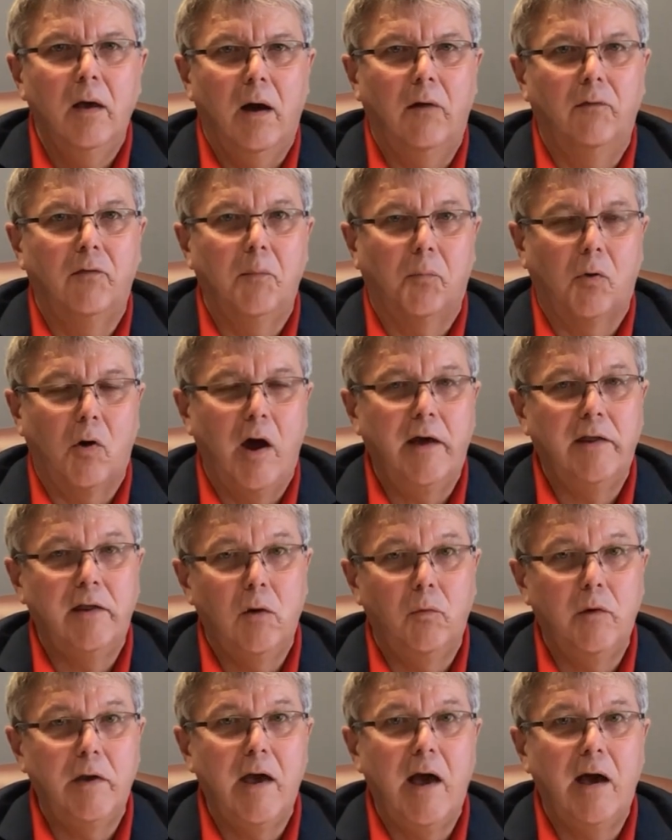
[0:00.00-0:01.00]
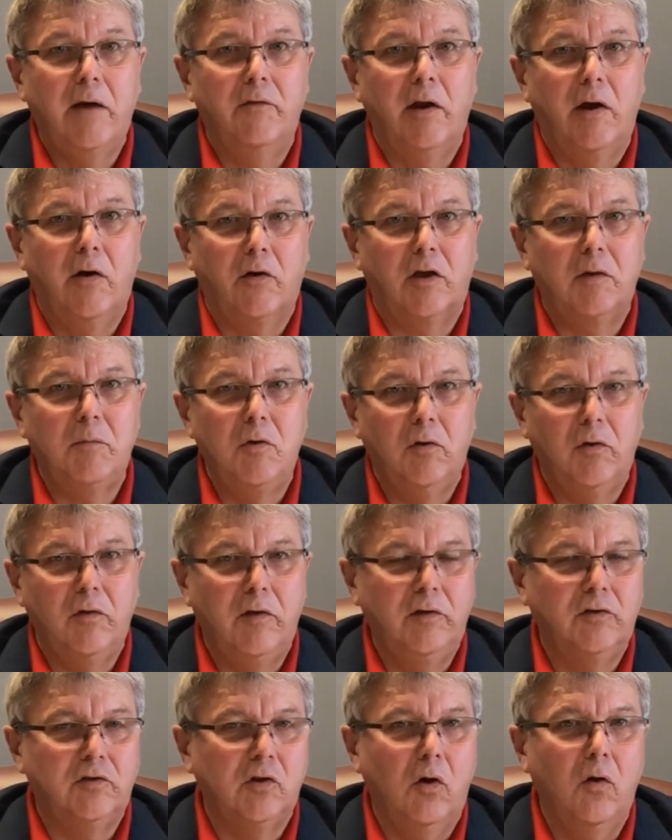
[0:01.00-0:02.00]
of the pride that we have in our
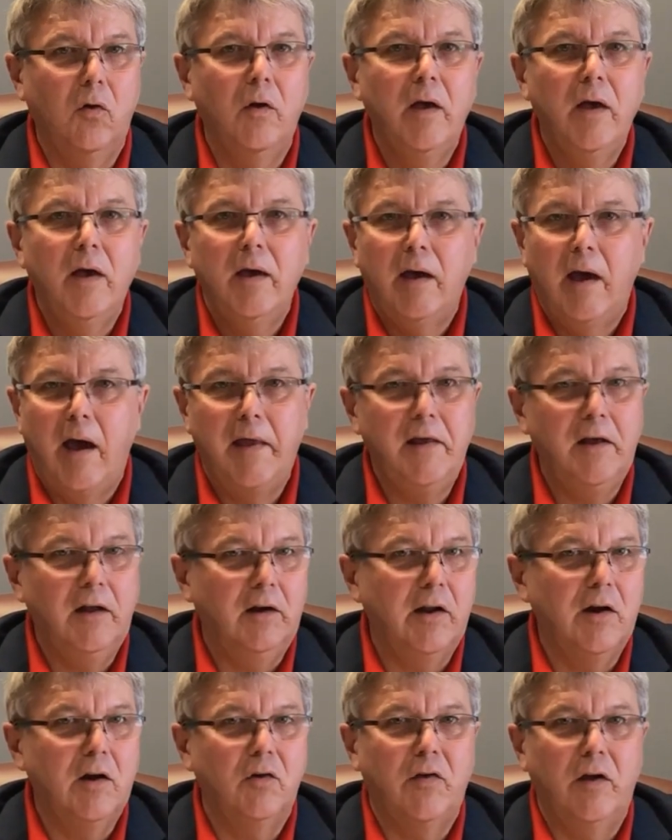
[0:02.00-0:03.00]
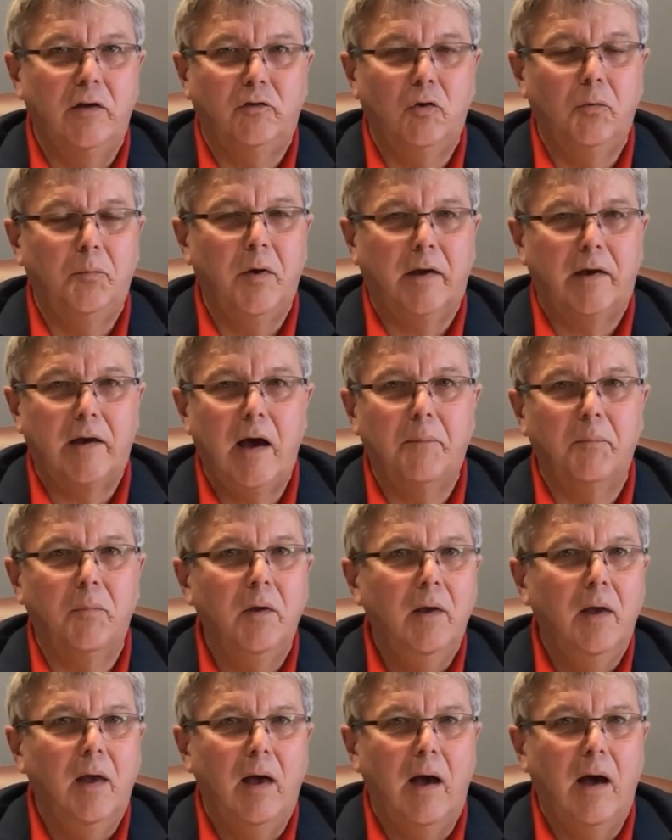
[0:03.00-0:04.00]
community. So any litter that you pick up,
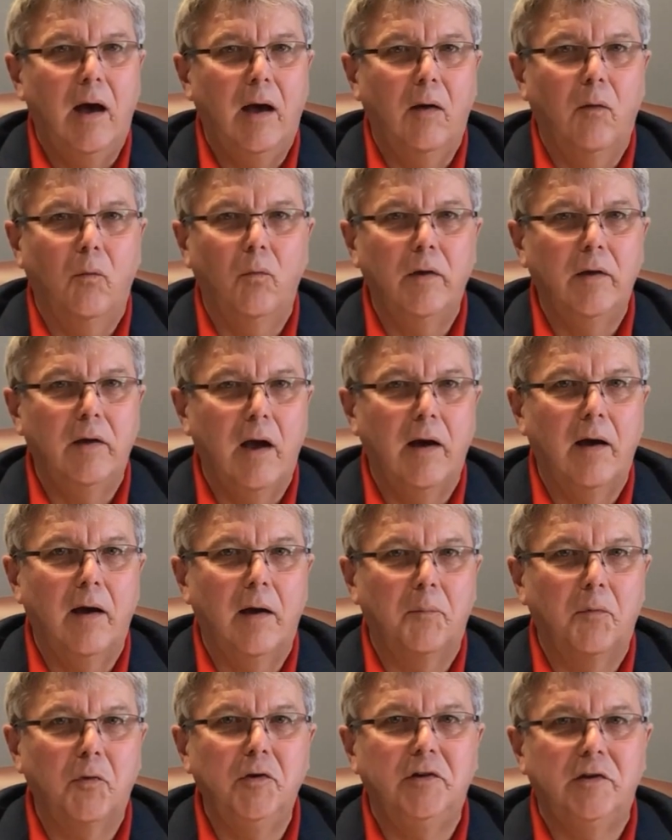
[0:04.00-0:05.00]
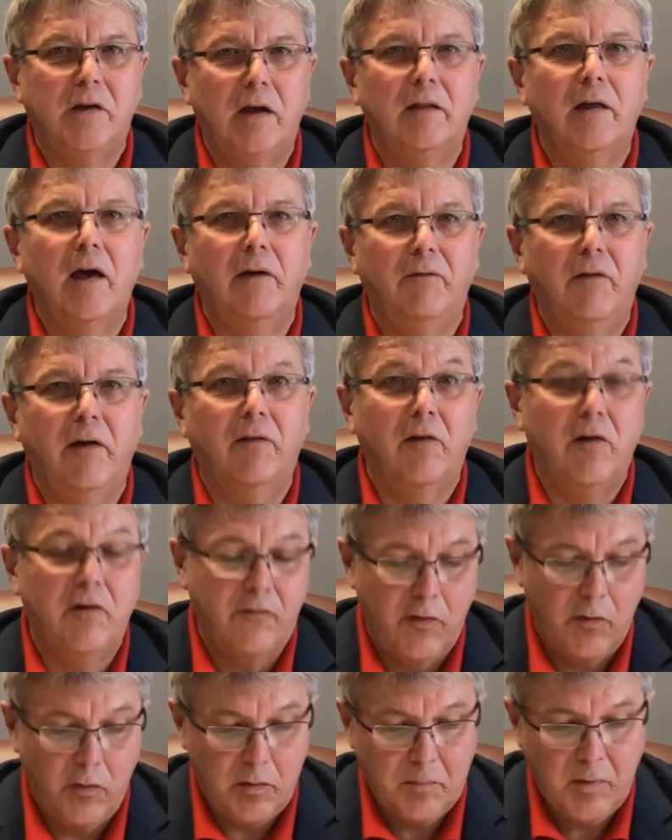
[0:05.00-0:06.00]
we appreciate that very,
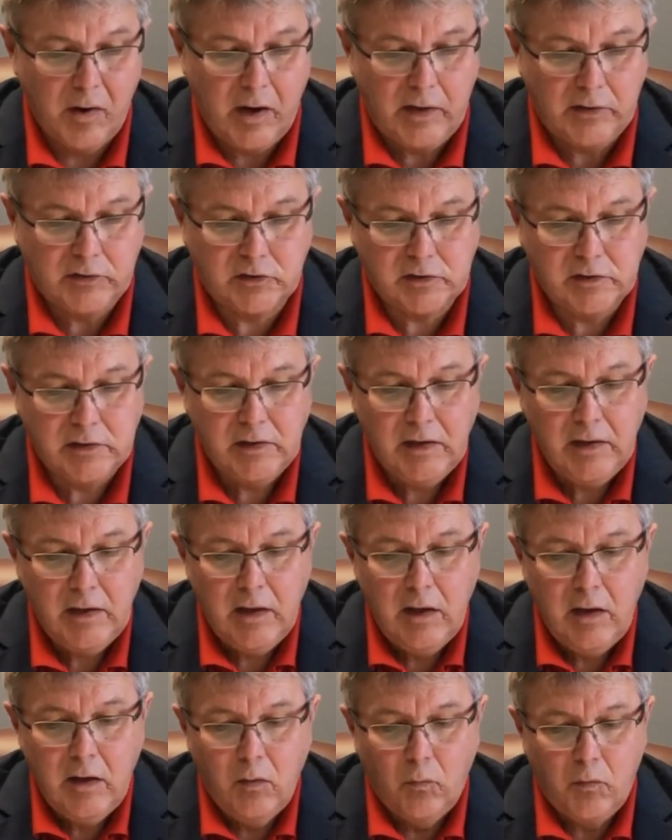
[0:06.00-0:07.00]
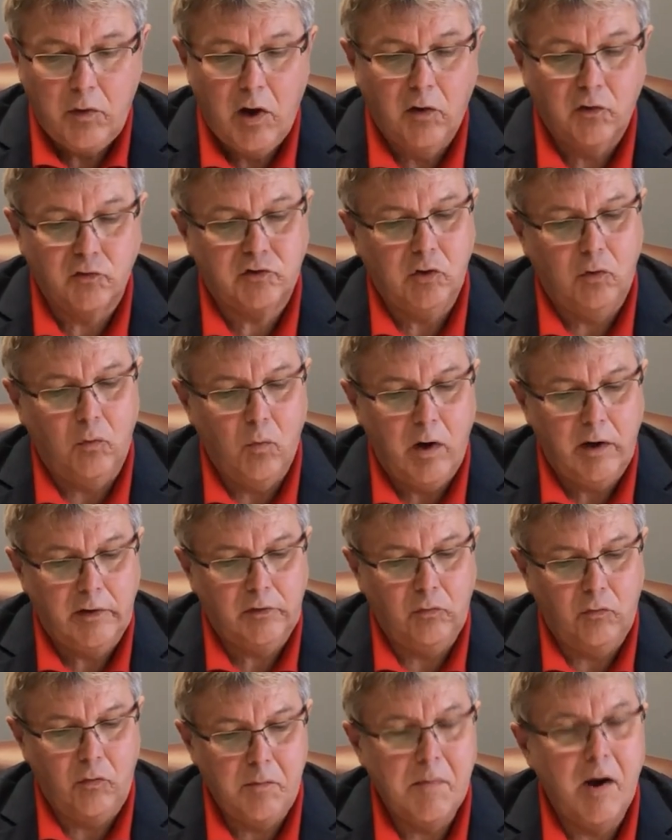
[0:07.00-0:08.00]
very much. We also want
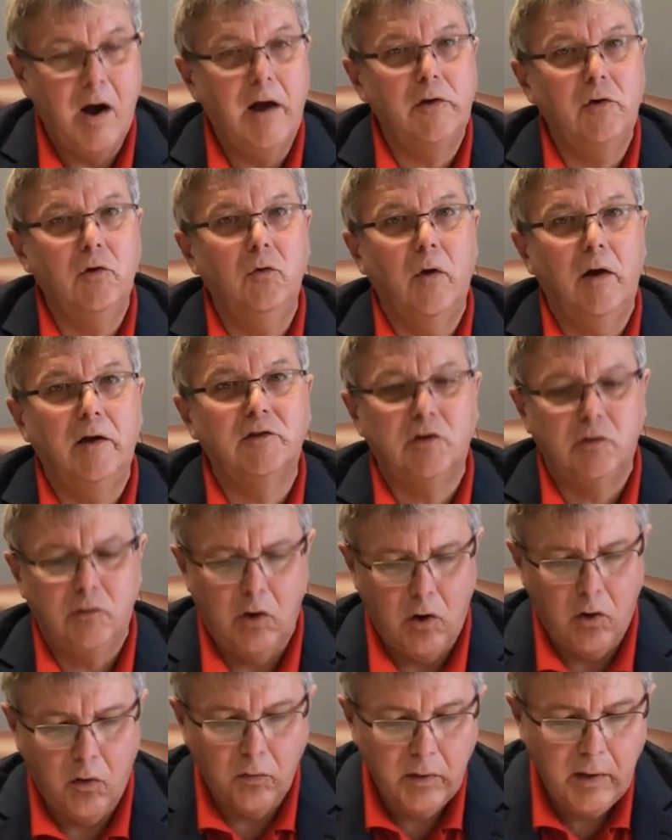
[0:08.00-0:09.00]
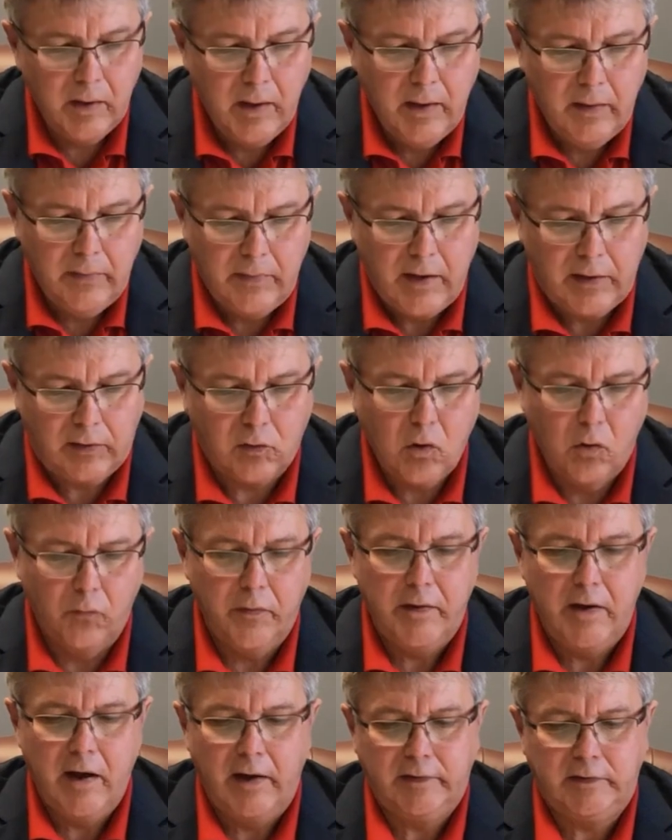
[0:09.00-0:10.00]
to remind you, as you know, that
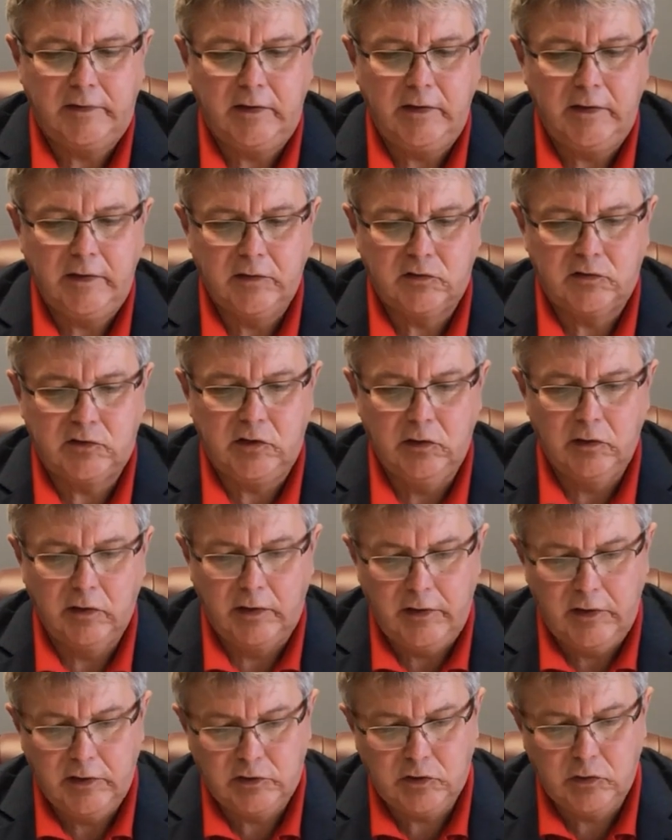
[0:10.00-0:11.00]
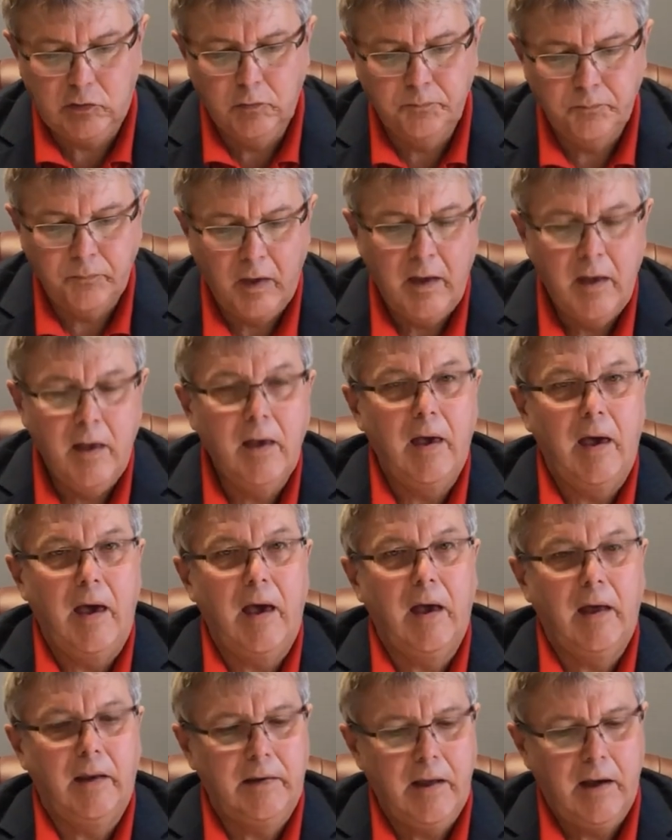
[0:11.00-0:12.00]
COVID-19 is still an issue,
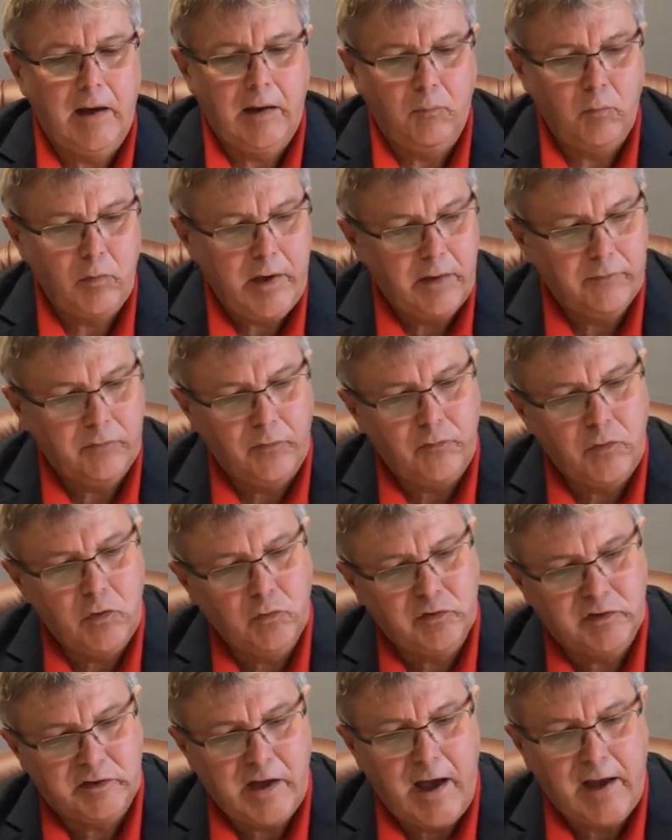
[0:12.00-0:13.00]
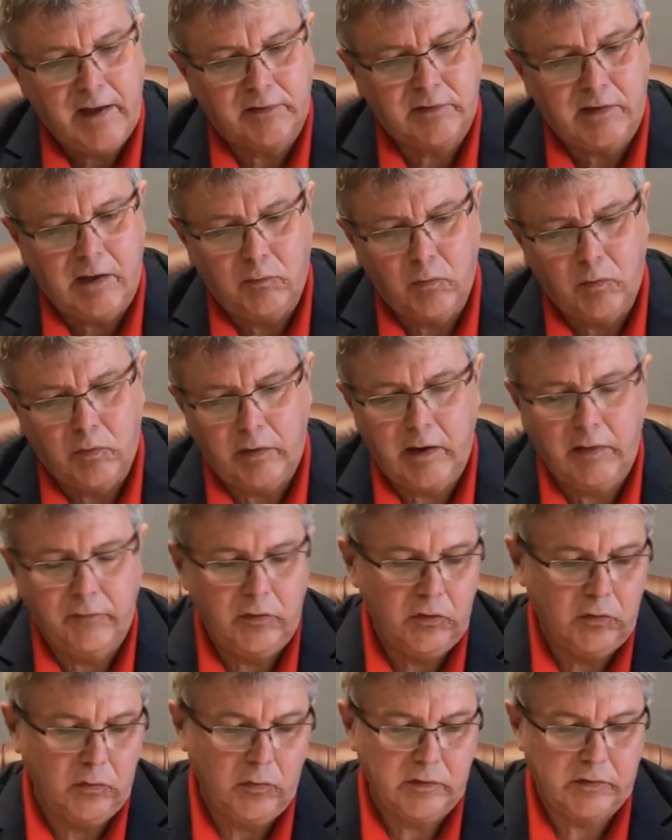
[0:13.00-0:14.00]
and we have a few stats that were
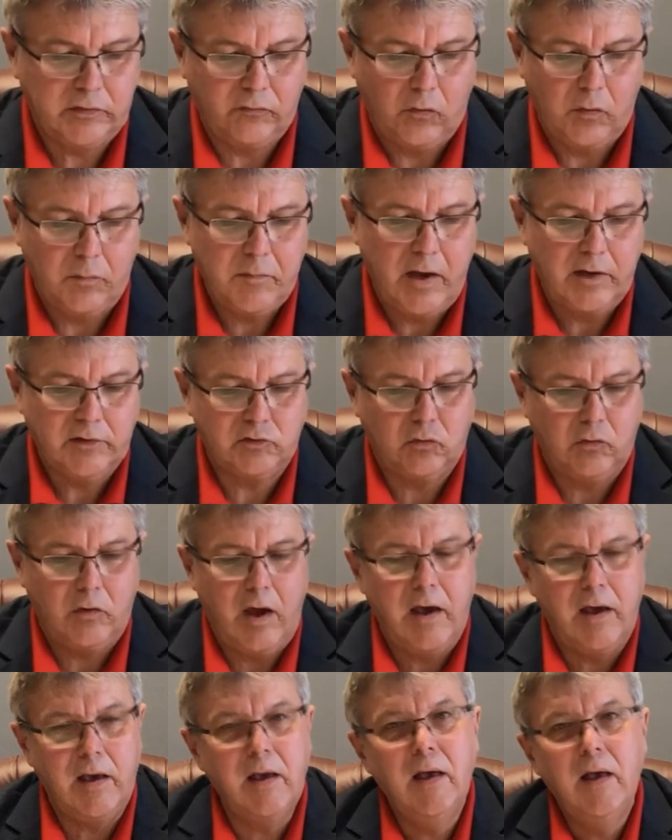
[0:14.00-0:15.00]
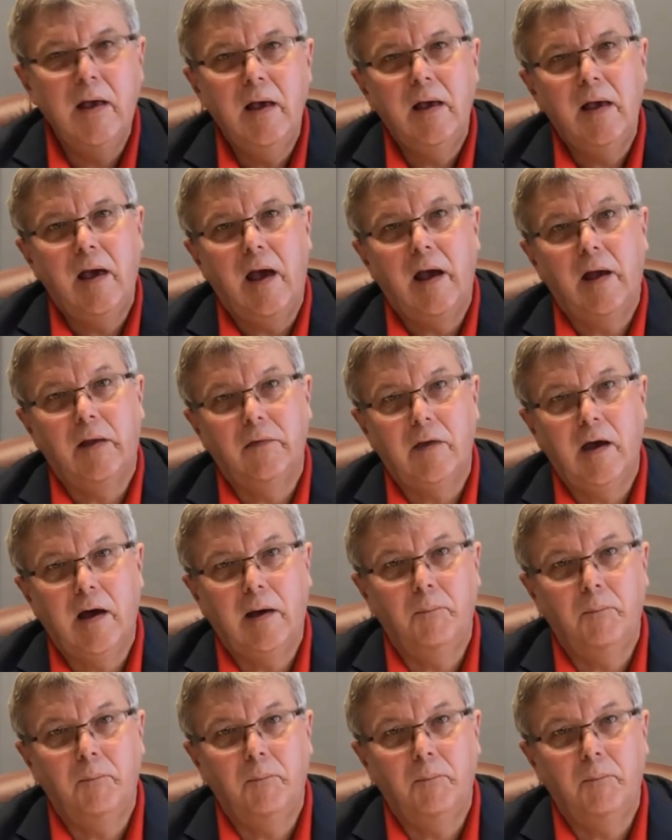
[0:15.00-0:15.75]
given to us from yesterday, and